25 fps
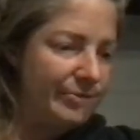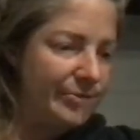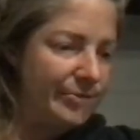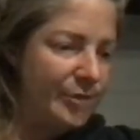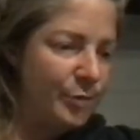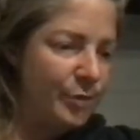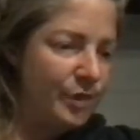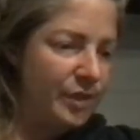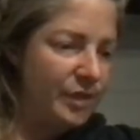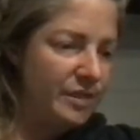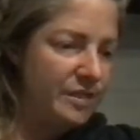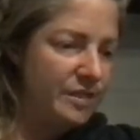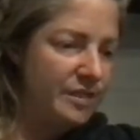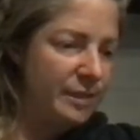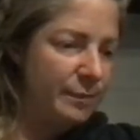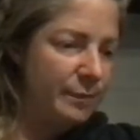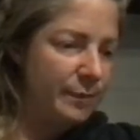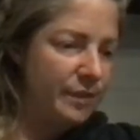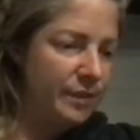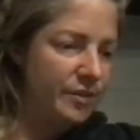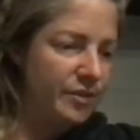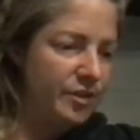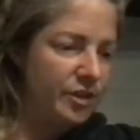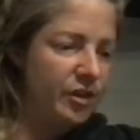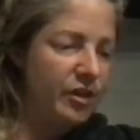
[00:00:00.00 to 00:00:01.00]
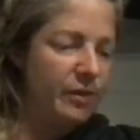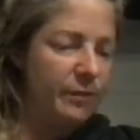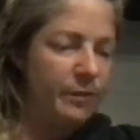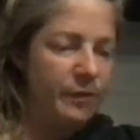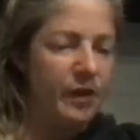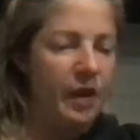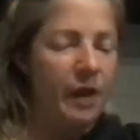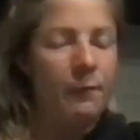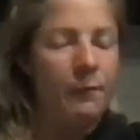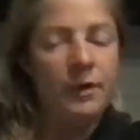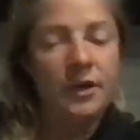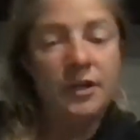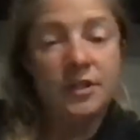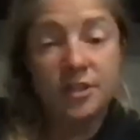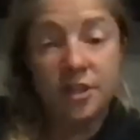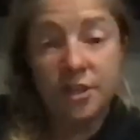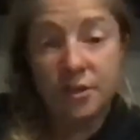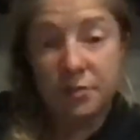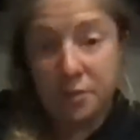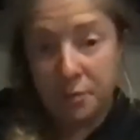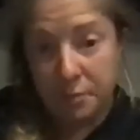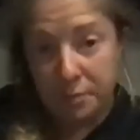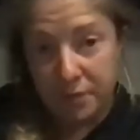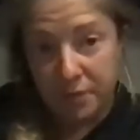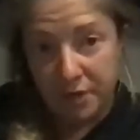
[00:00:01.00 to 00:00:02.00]
what else do I want to talk about? I want to talk
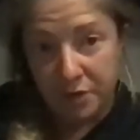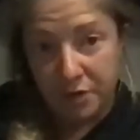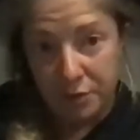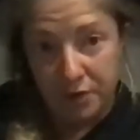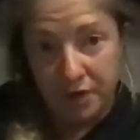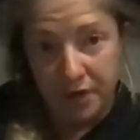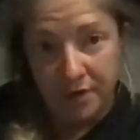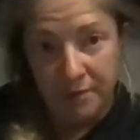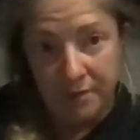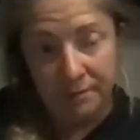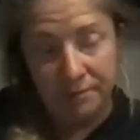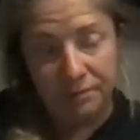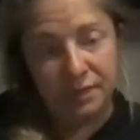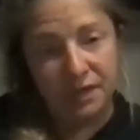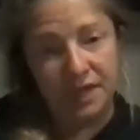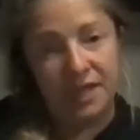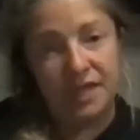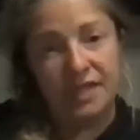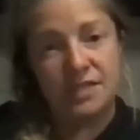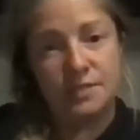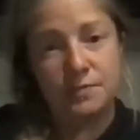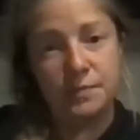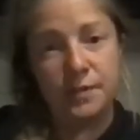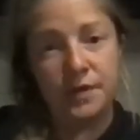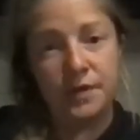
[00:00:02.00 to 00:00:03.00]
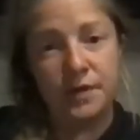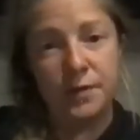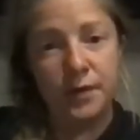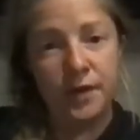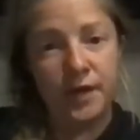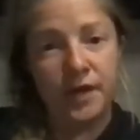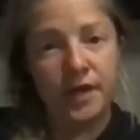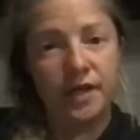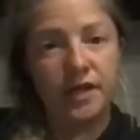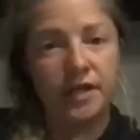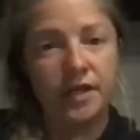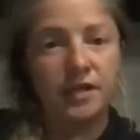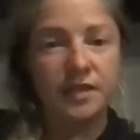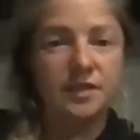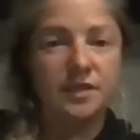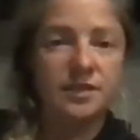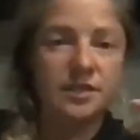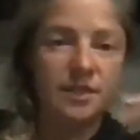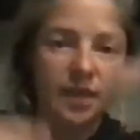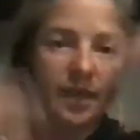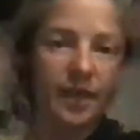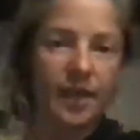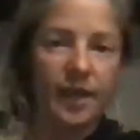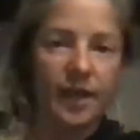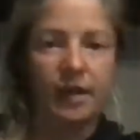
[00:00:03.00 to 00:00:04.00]
about Bitcoin, because Bitcoin is
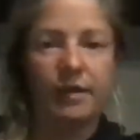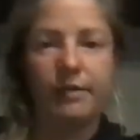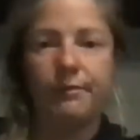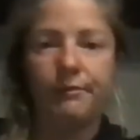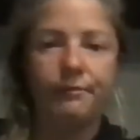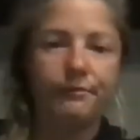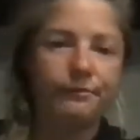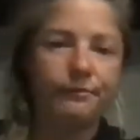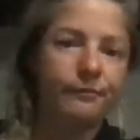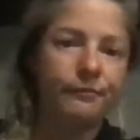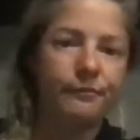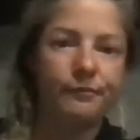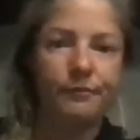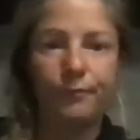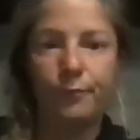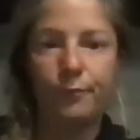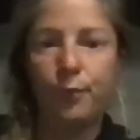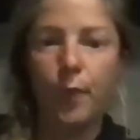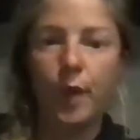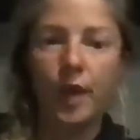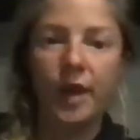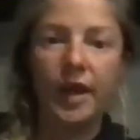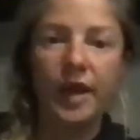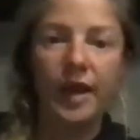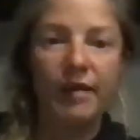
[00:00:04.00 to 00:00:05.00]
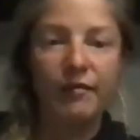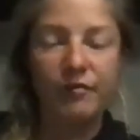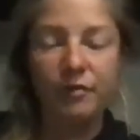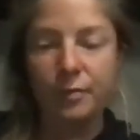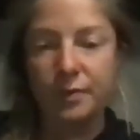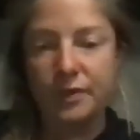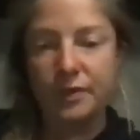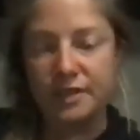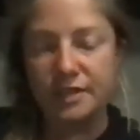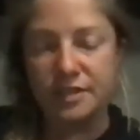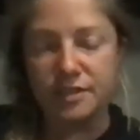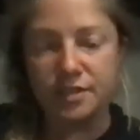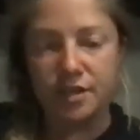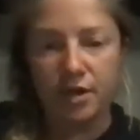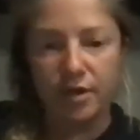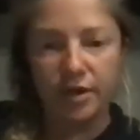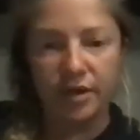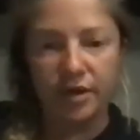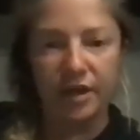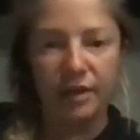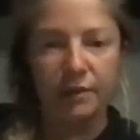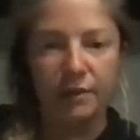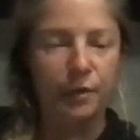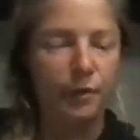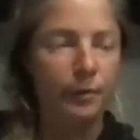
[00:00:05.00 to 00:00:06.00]
like what everybody's
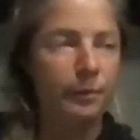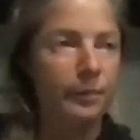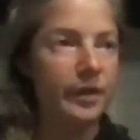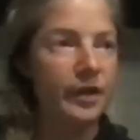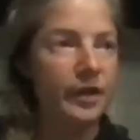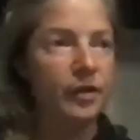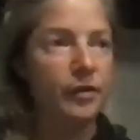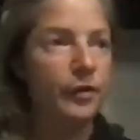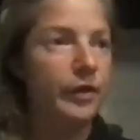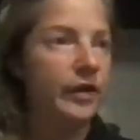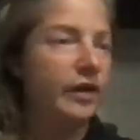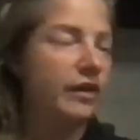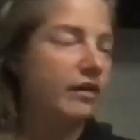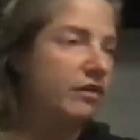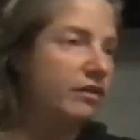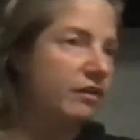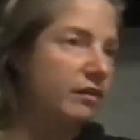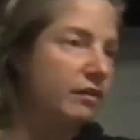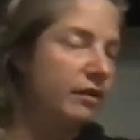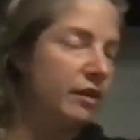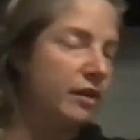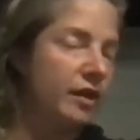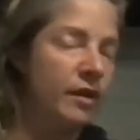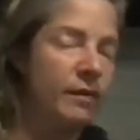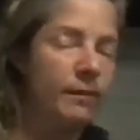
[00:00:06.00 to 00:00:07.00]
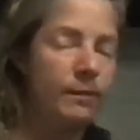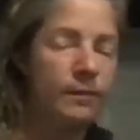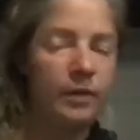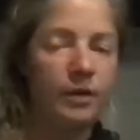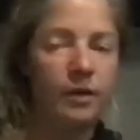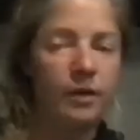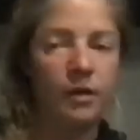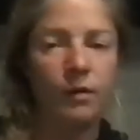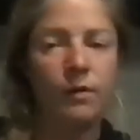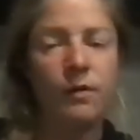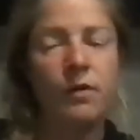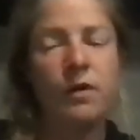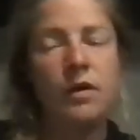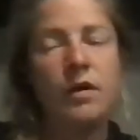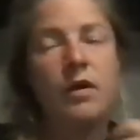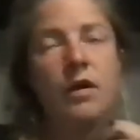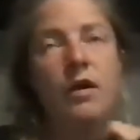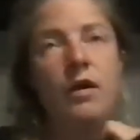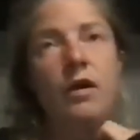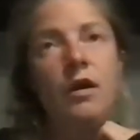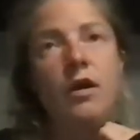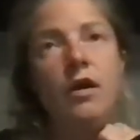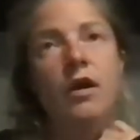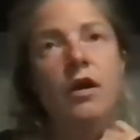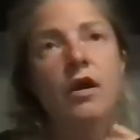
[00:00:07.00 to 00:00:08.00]
talking about, Bitcoin, Ethereum, you know.
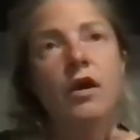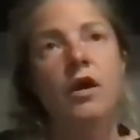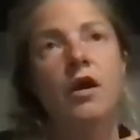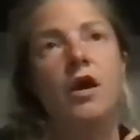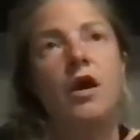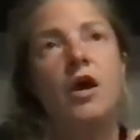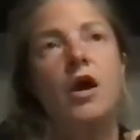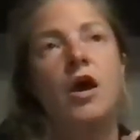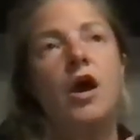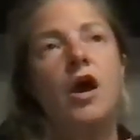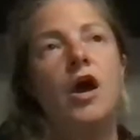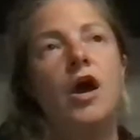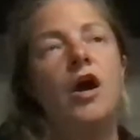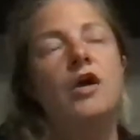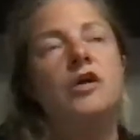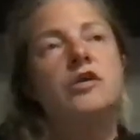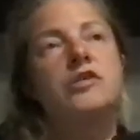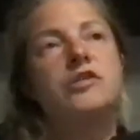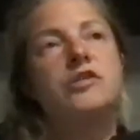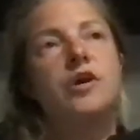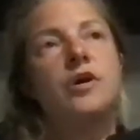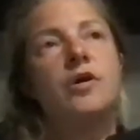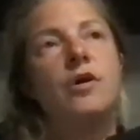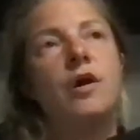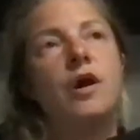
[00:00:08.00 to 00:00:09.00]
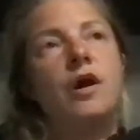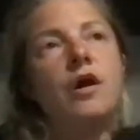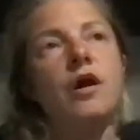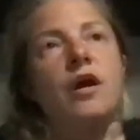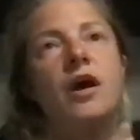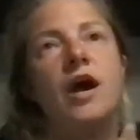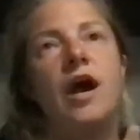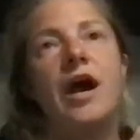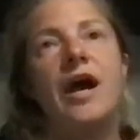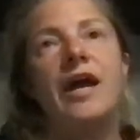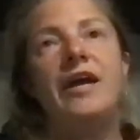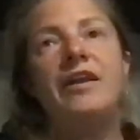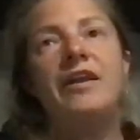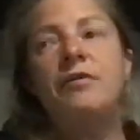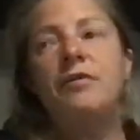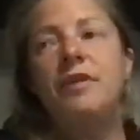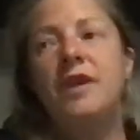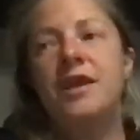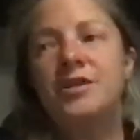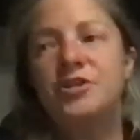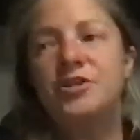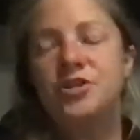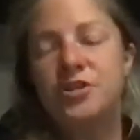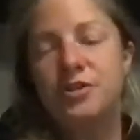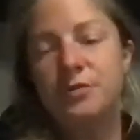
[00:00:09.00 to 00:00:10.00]
So I don't
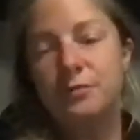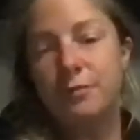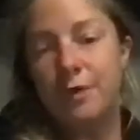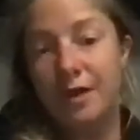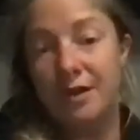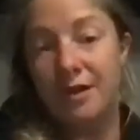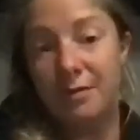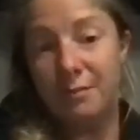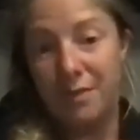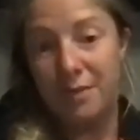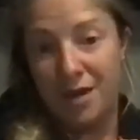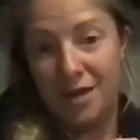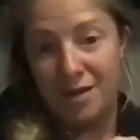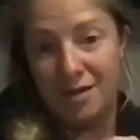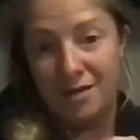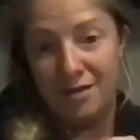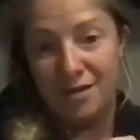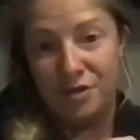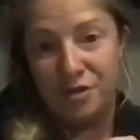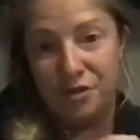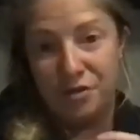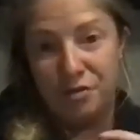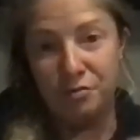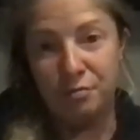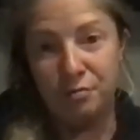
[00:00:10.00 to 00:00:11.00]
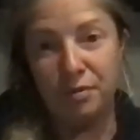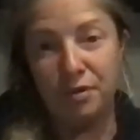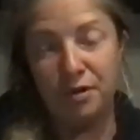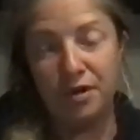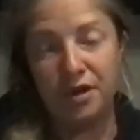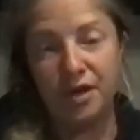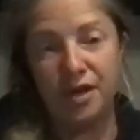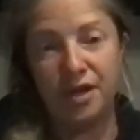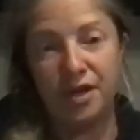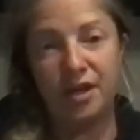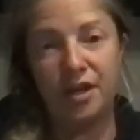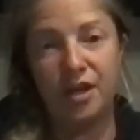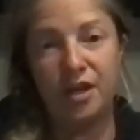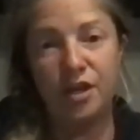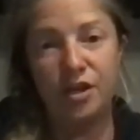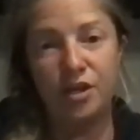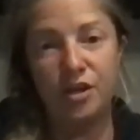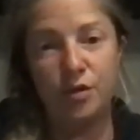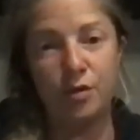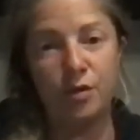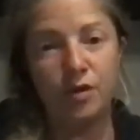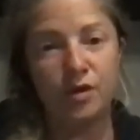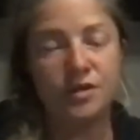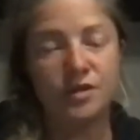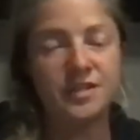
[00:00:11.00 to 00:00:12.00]
actually recommend you putting
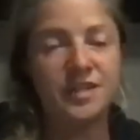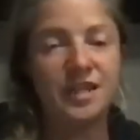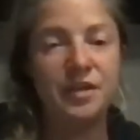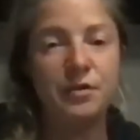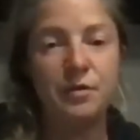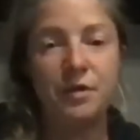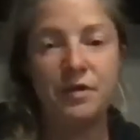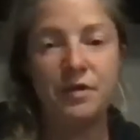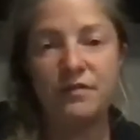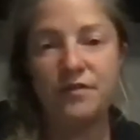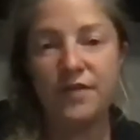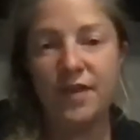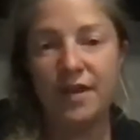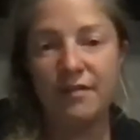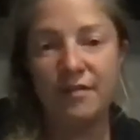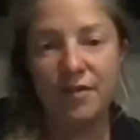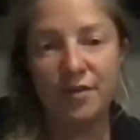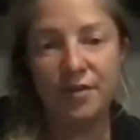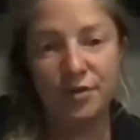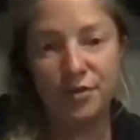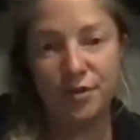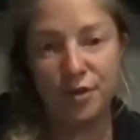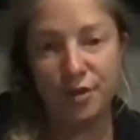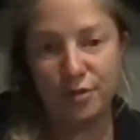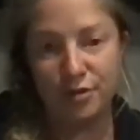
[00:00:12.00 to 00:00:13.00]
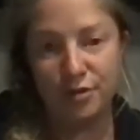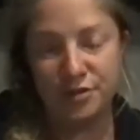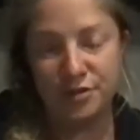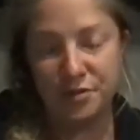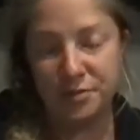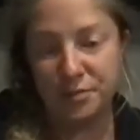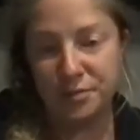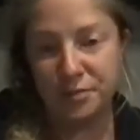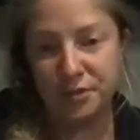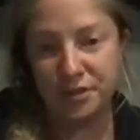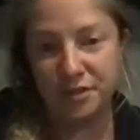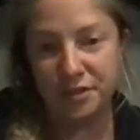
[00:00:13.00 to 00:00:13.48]
your, say you have $500 to put